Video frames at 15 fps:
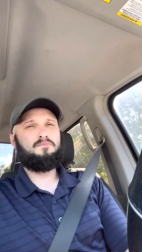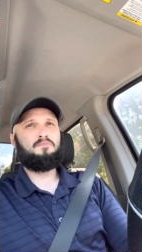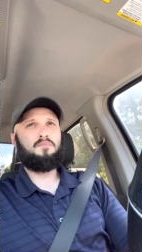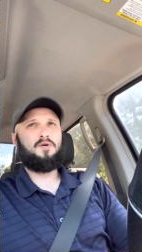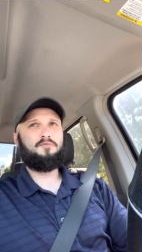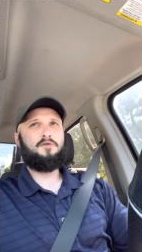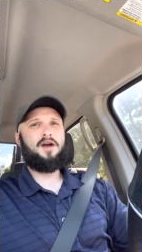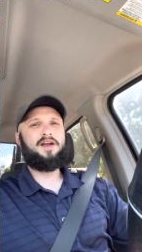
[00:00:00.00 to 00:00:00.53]

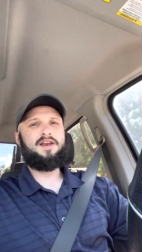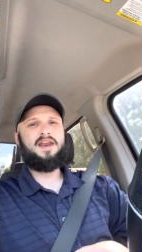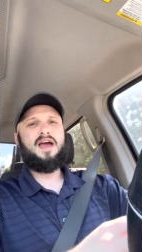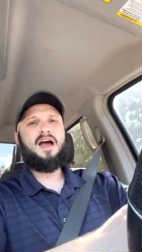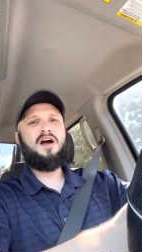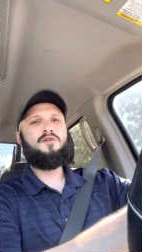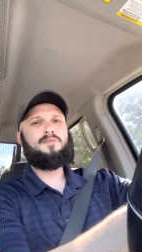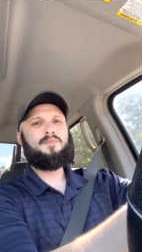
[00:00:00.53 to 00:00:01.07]
But right
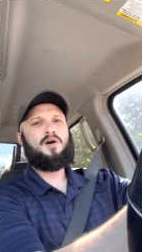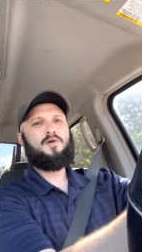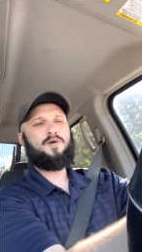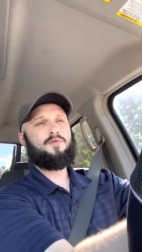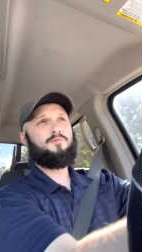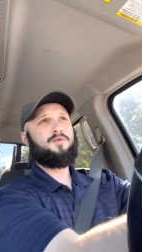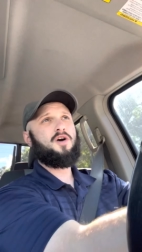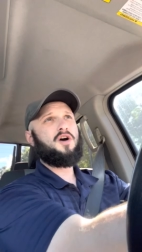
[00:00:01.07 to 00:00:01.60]
now I'm going
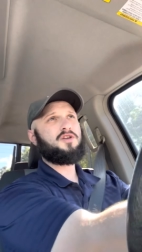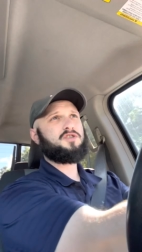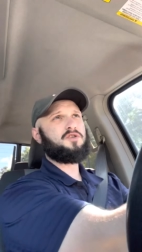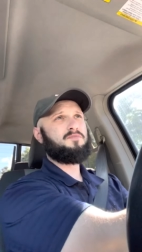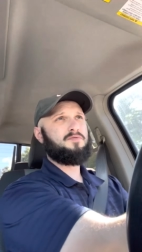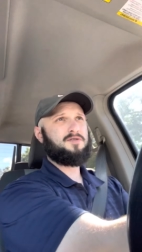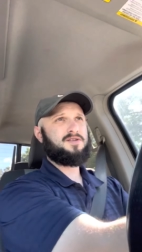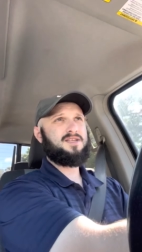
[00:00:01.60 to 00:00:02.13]

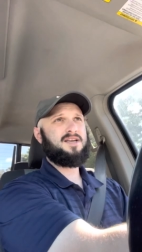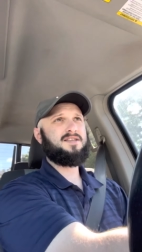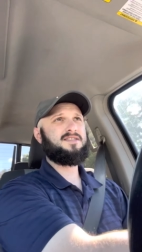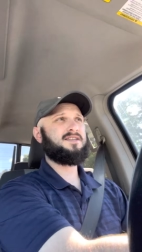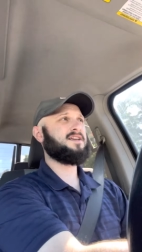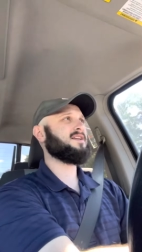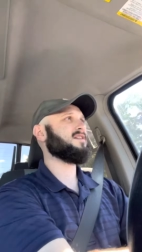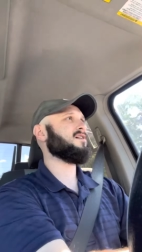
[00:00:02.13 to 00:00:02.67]

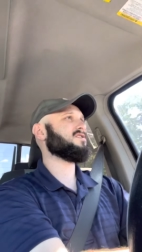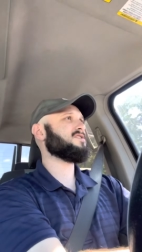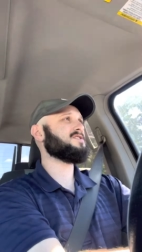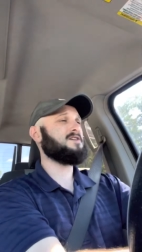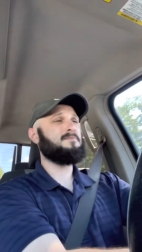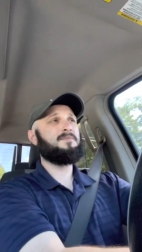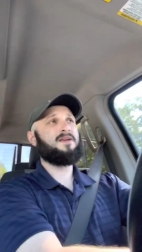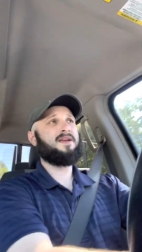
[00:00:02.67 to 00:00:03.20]
100% in on
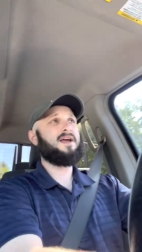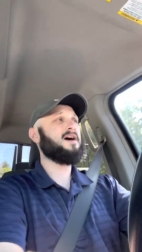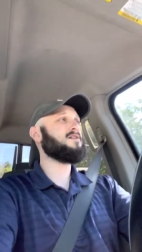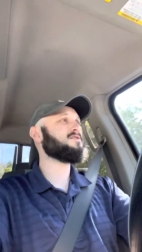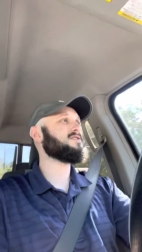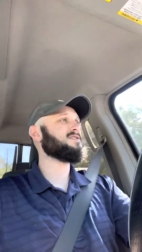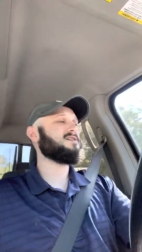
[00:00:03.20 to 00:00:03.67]
something else.